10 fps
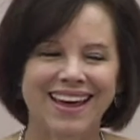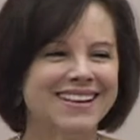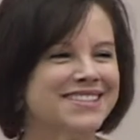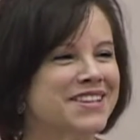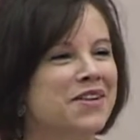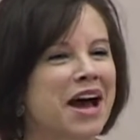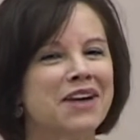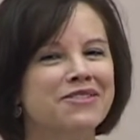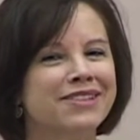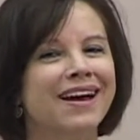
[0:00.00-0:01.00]
And so
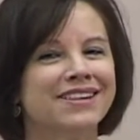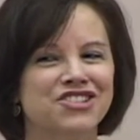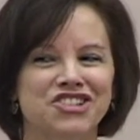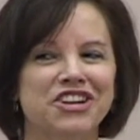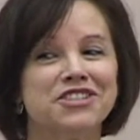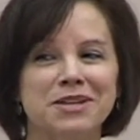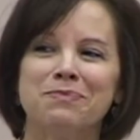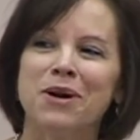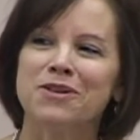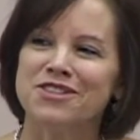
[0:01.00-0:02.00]
I would like to share some
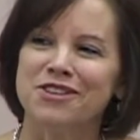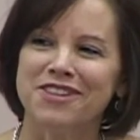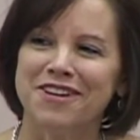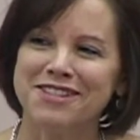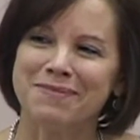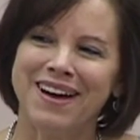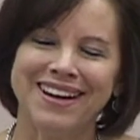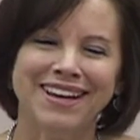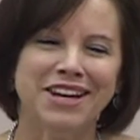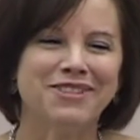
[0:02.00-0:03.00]
personal thoughts
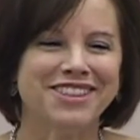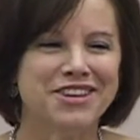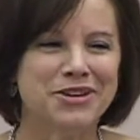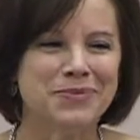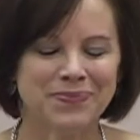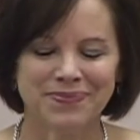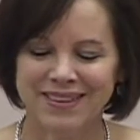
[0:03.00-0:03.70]
about Eddie with you.